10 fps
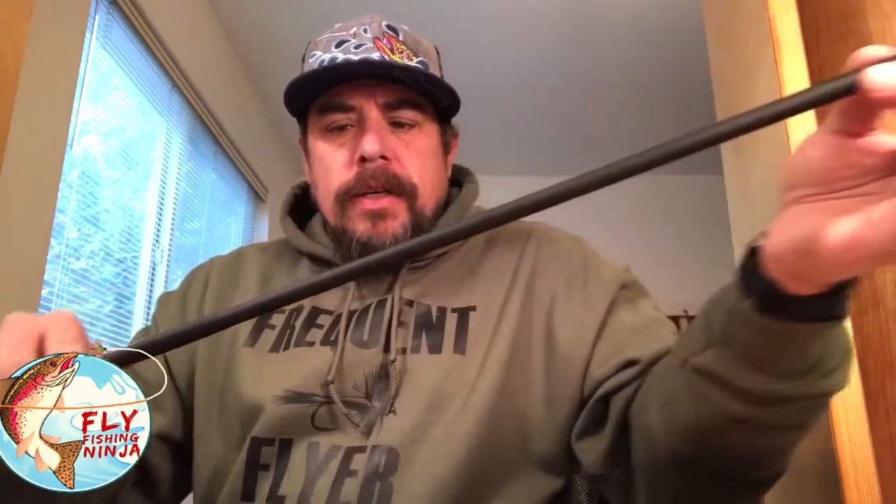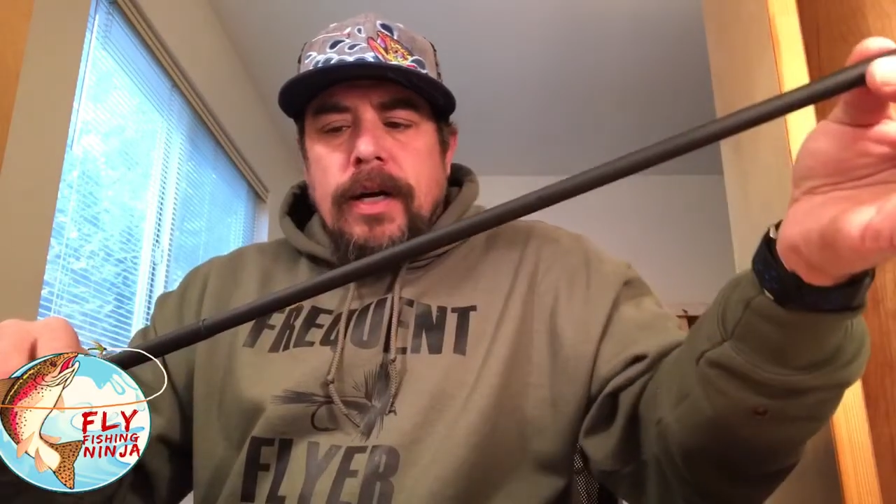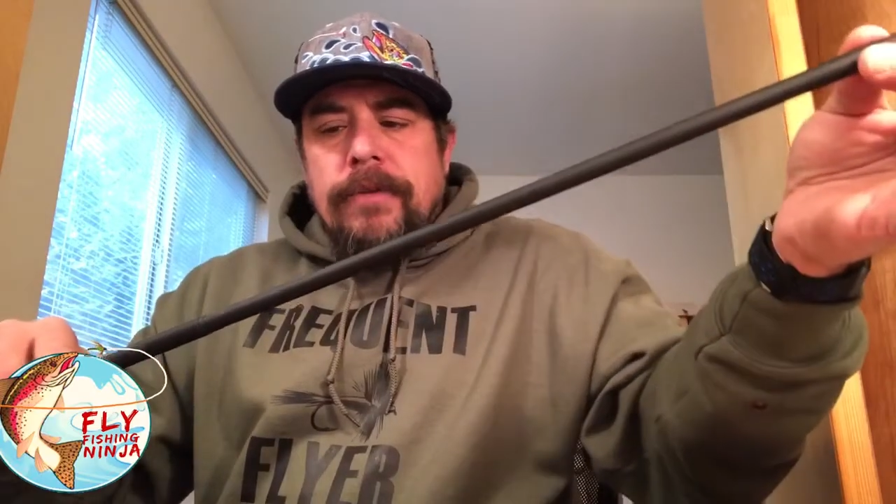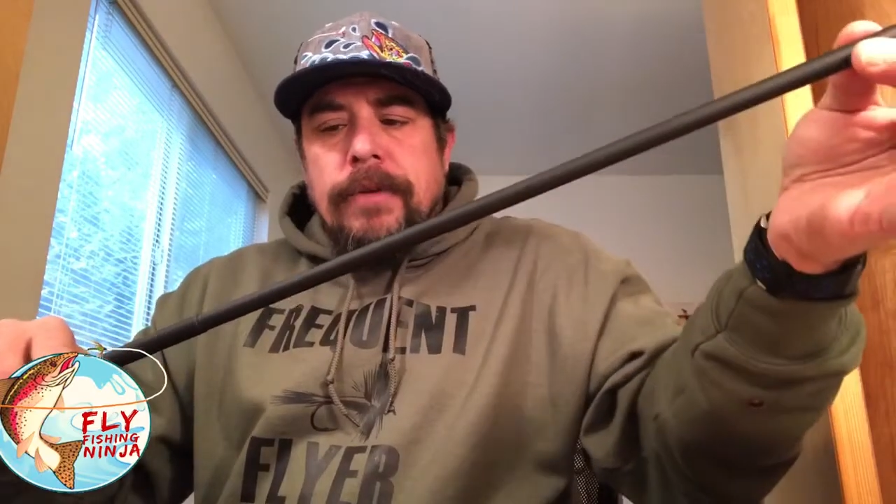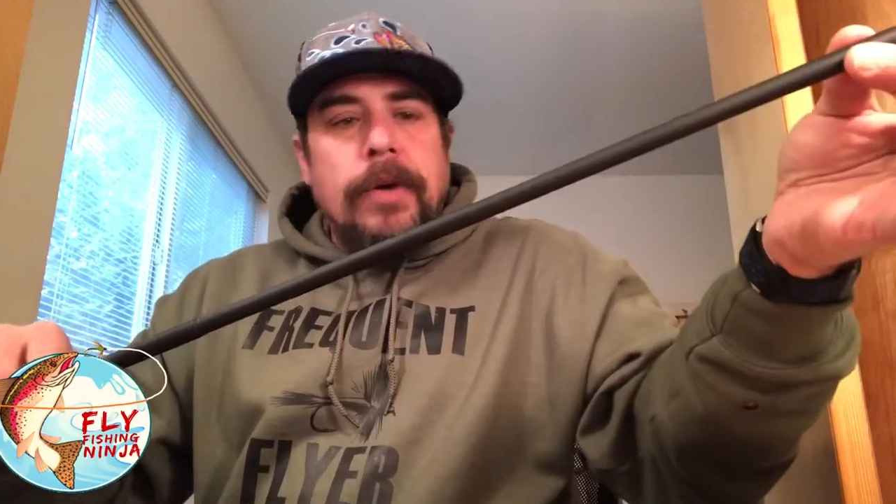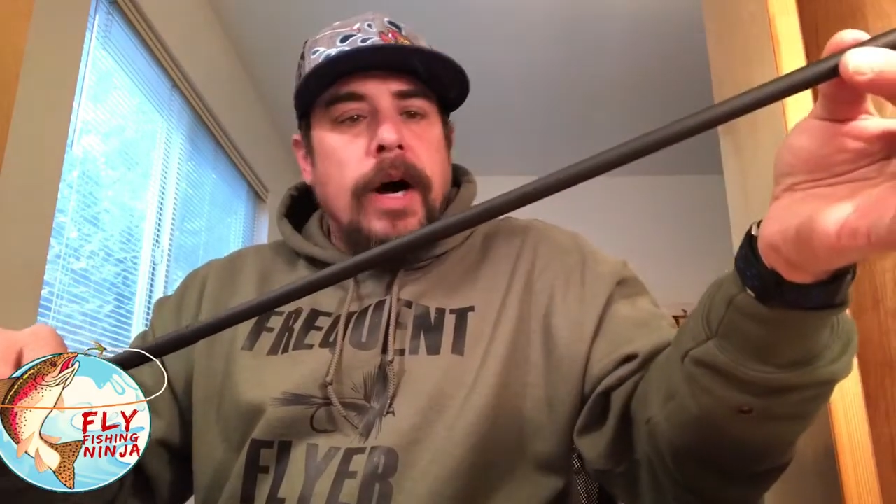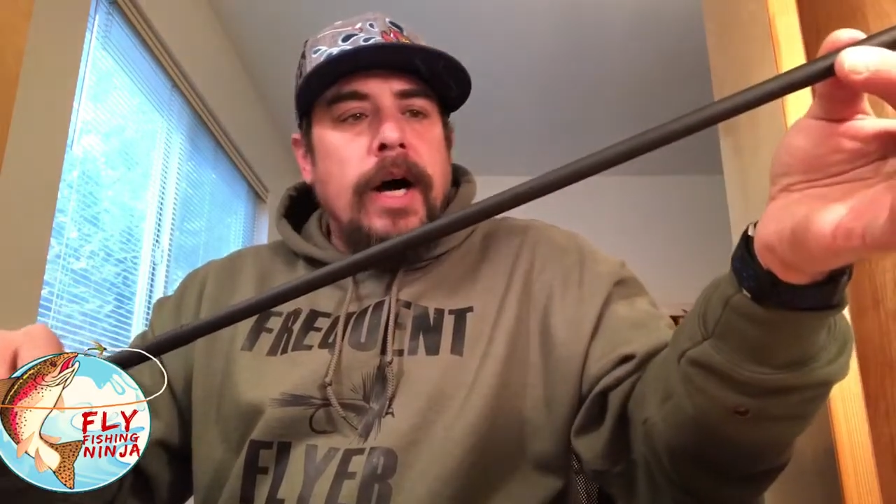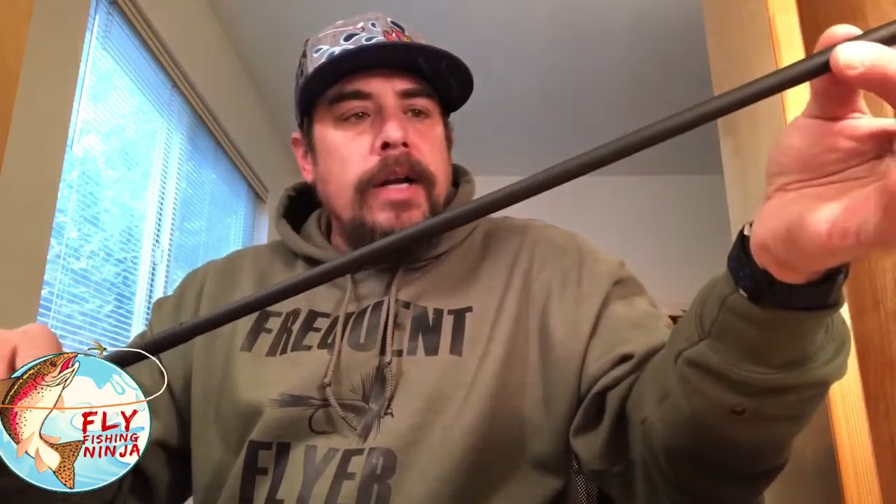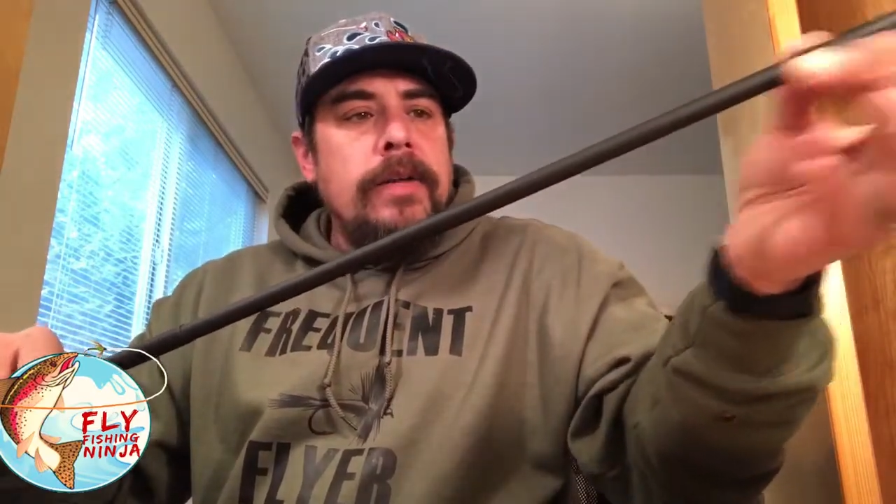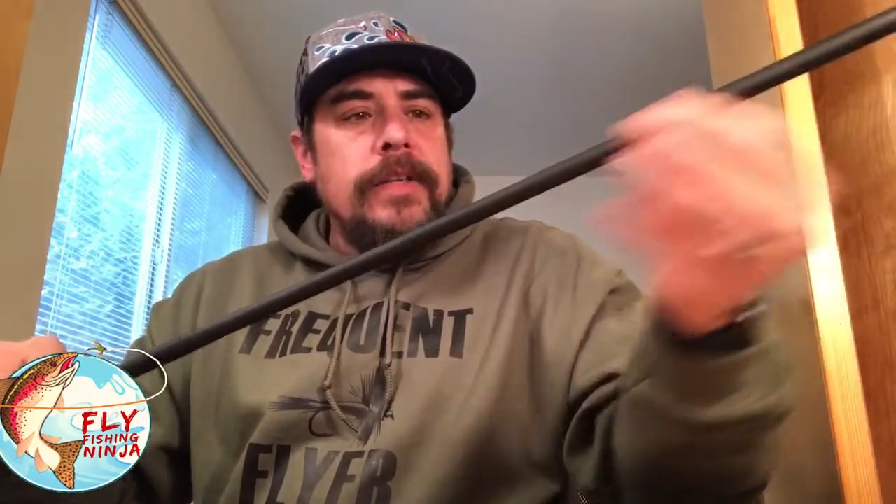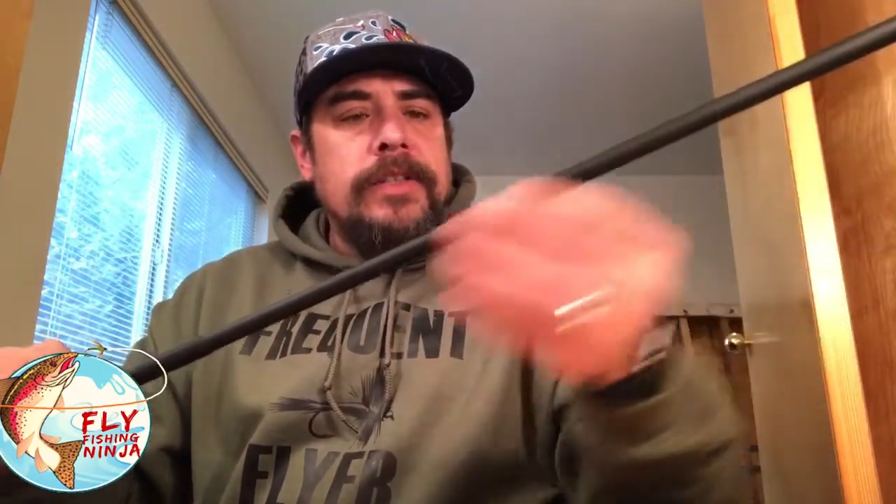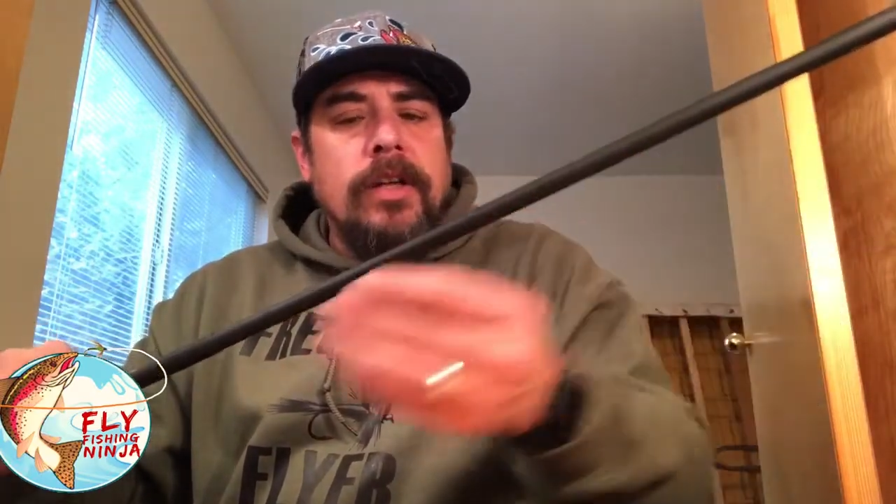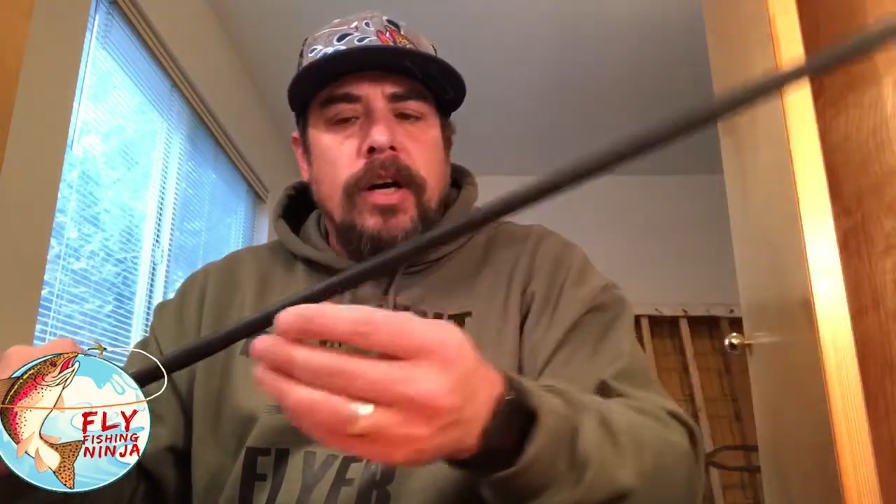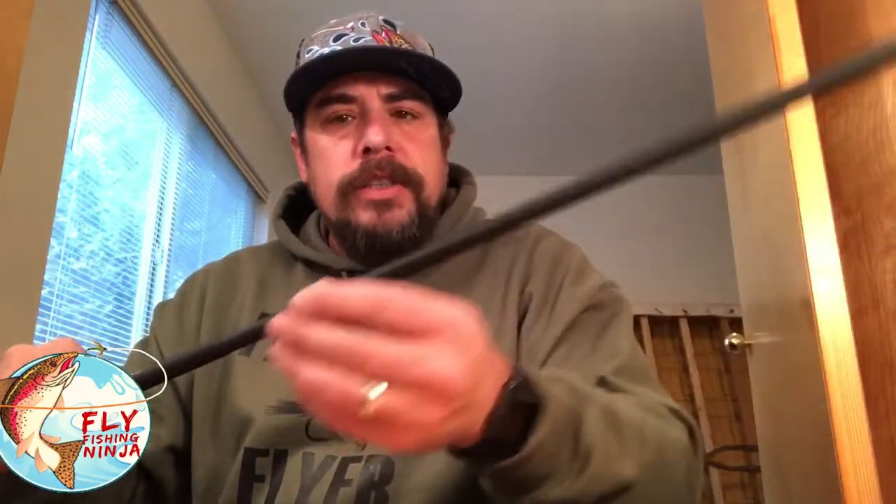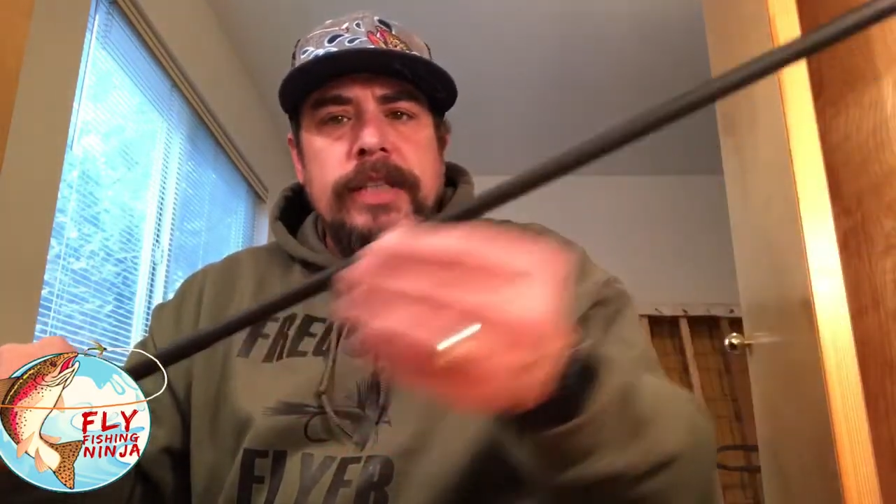of the rod, this
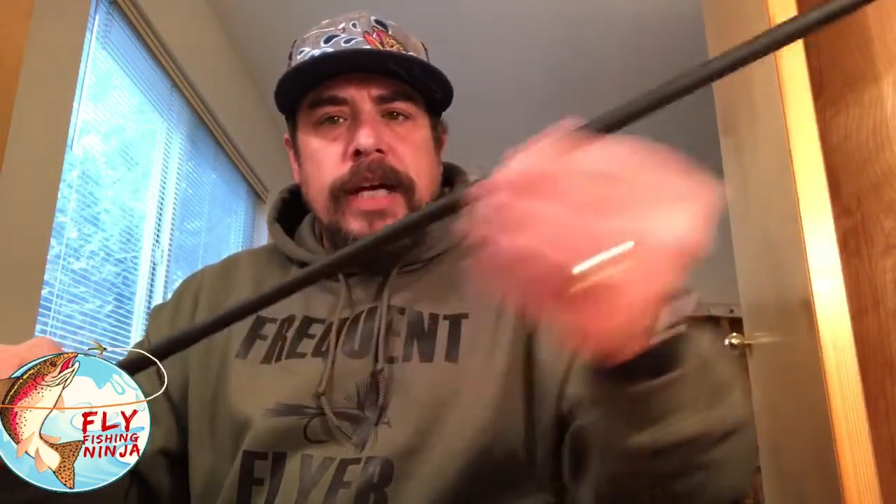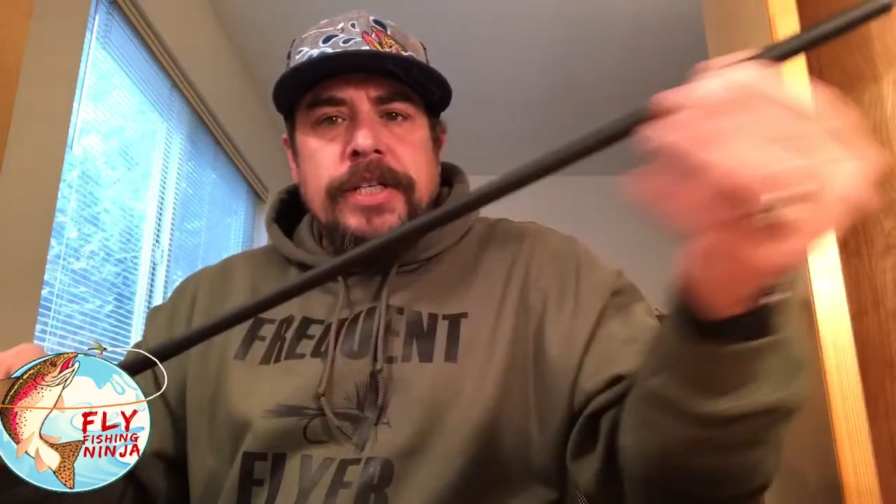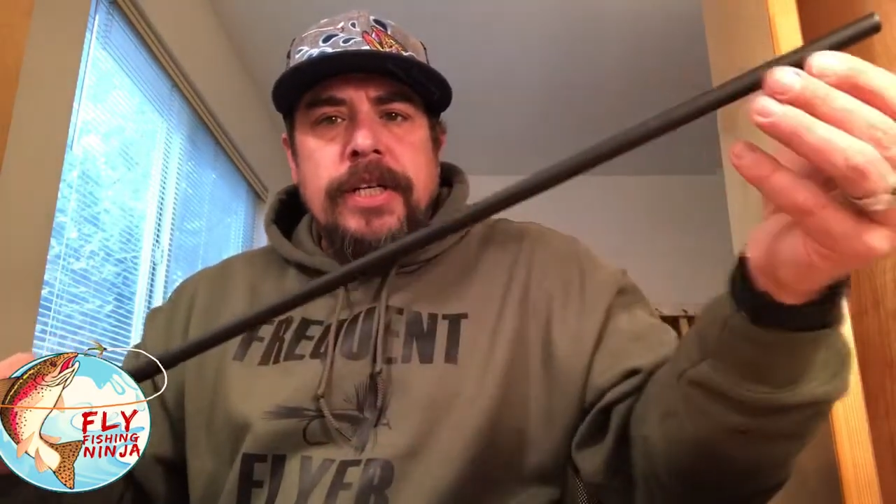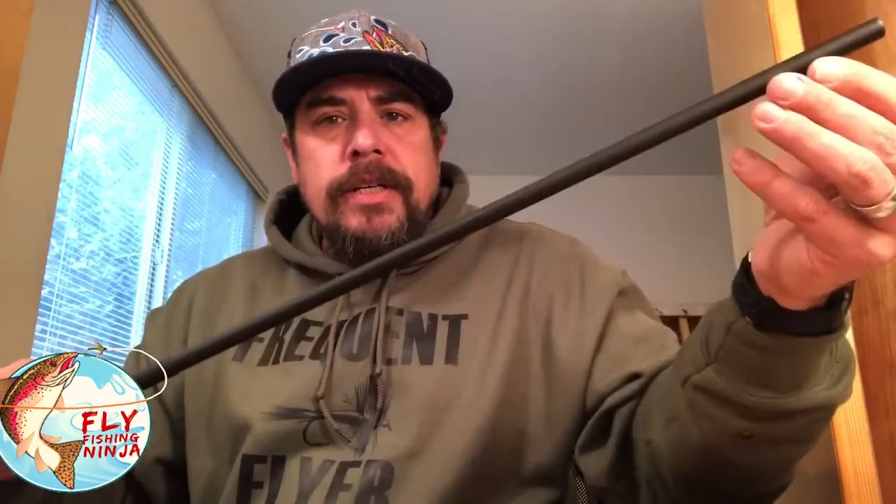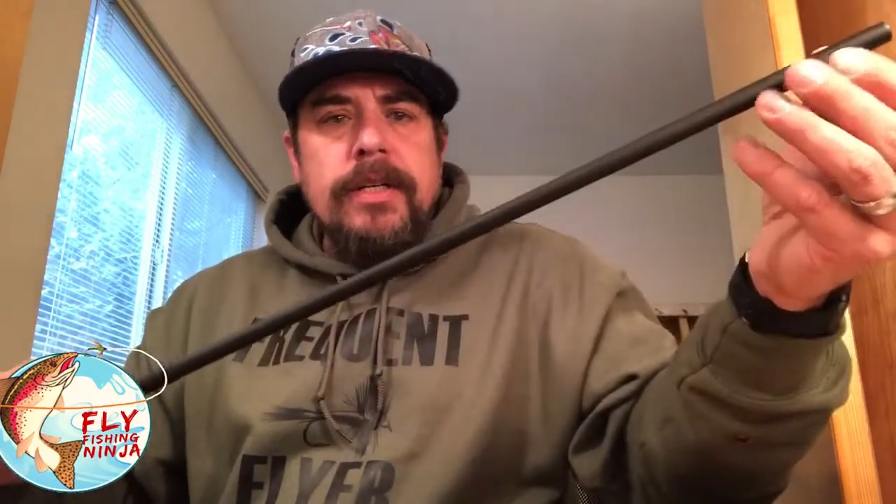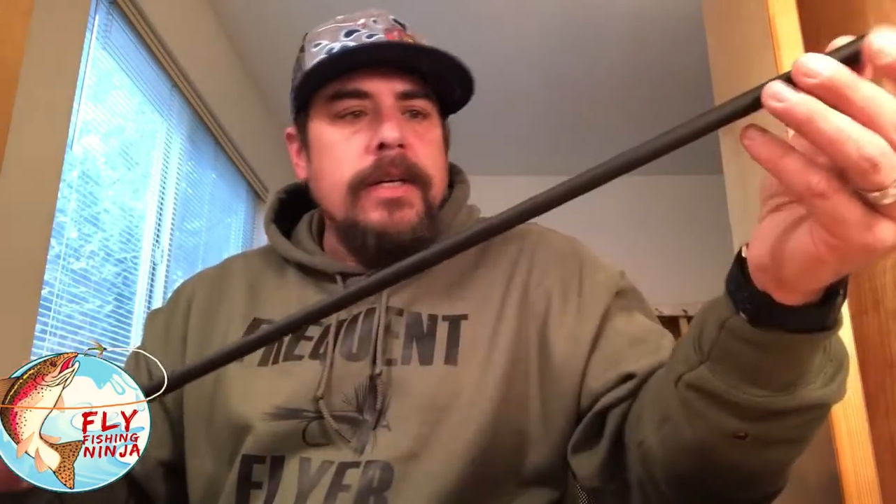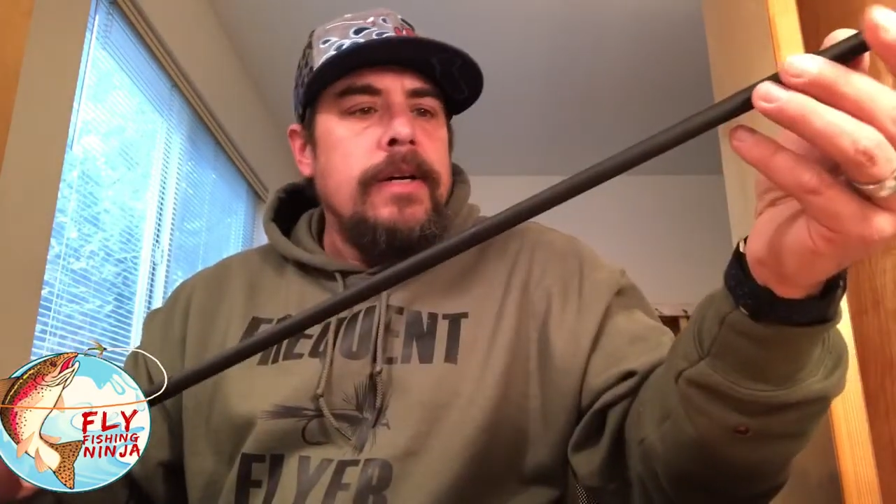long section,